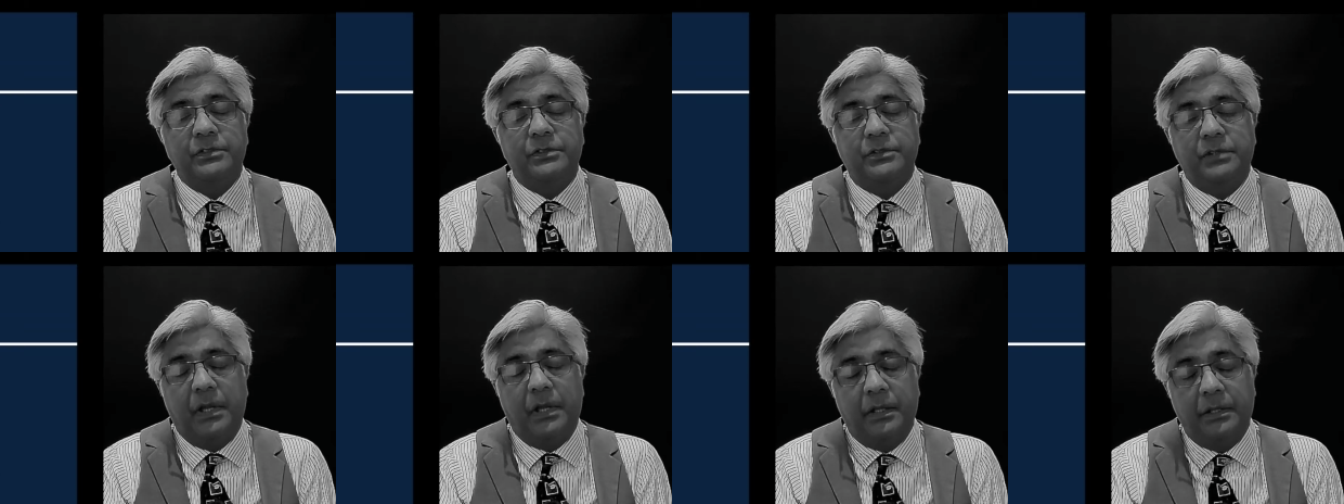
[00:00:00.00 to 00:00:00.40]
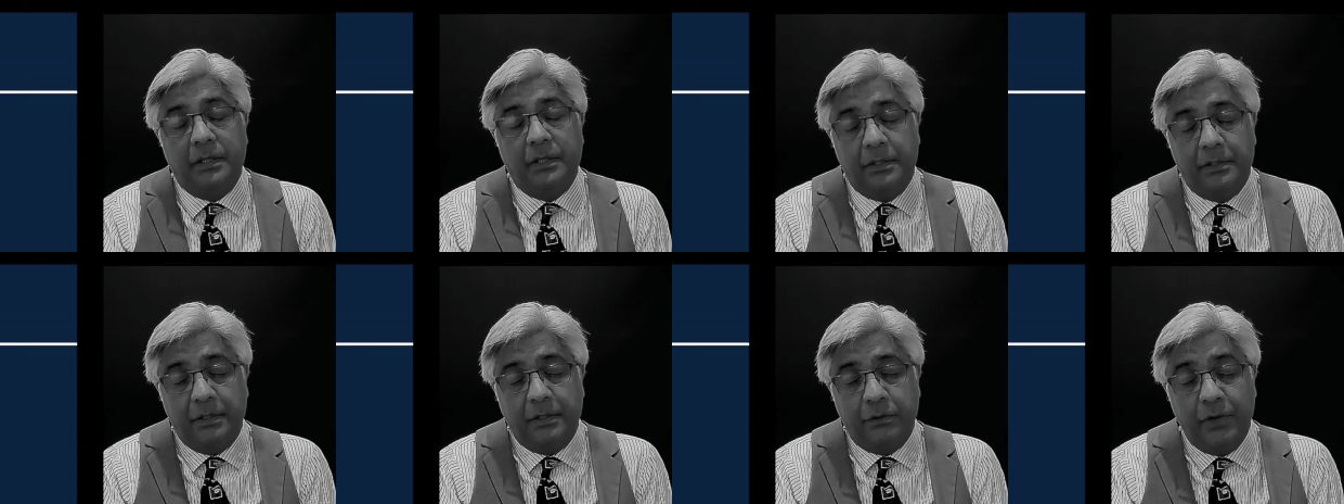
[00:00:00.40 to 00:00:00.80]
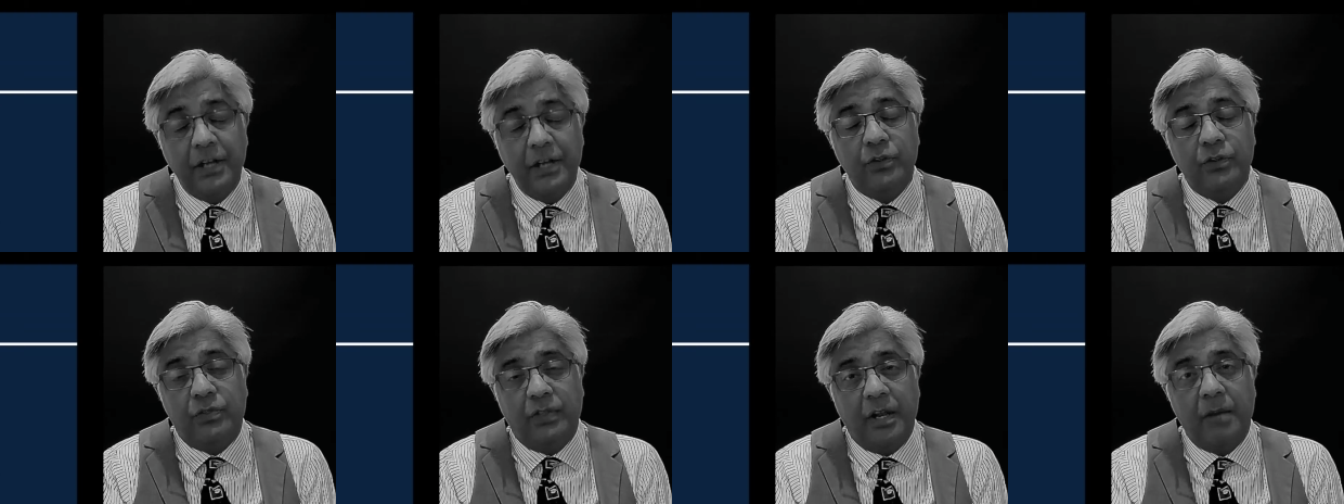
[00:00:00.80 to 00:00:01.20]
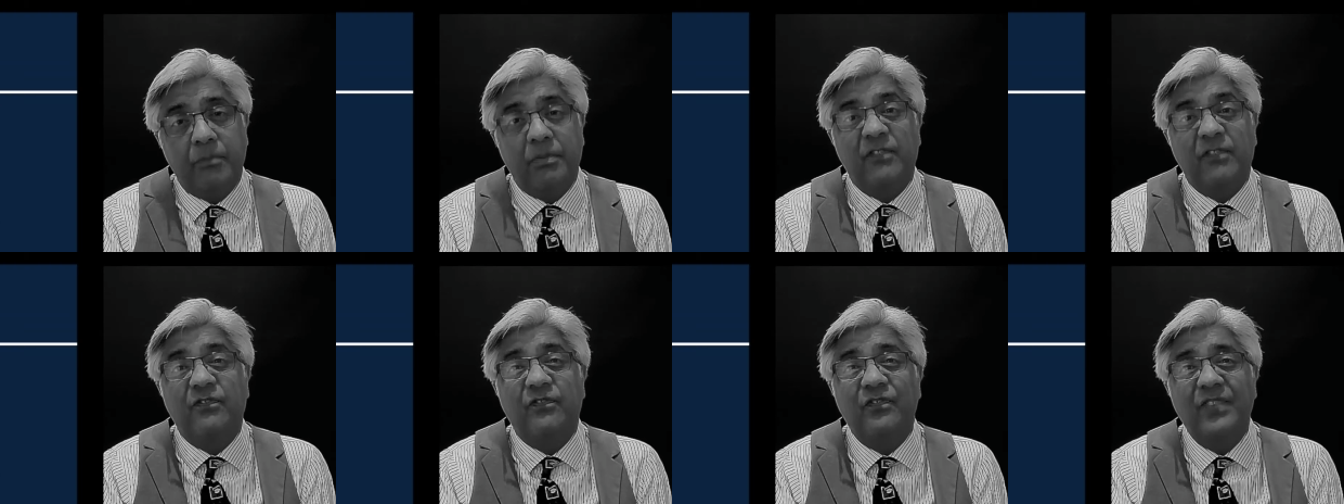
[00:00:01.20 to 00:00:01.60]

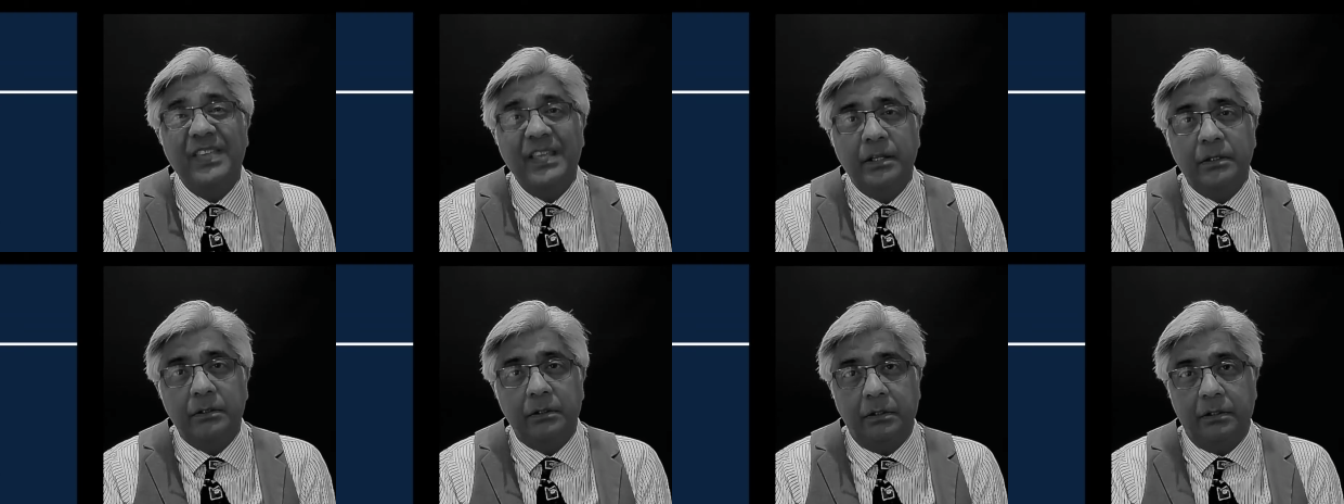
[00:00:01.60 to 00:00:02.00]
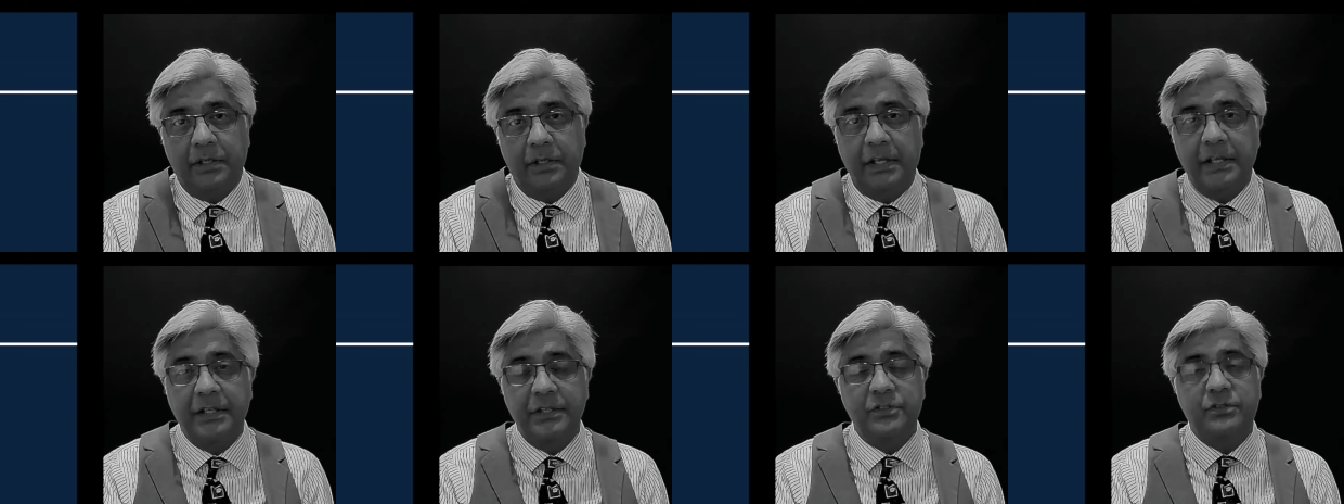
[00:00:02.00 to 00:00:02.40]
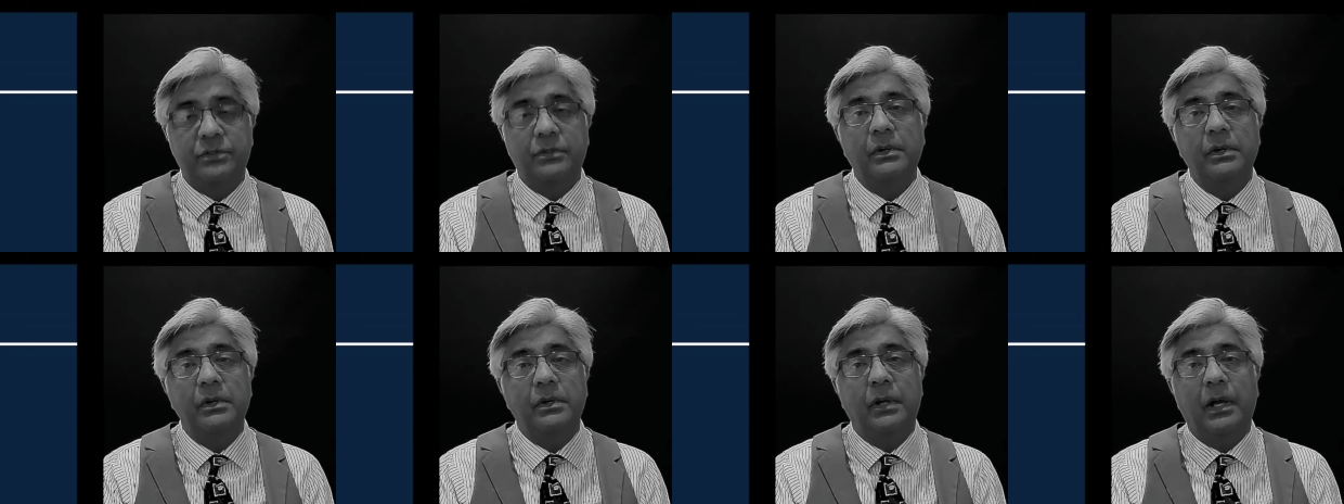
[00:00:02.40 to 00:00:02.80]
radiotherapy field is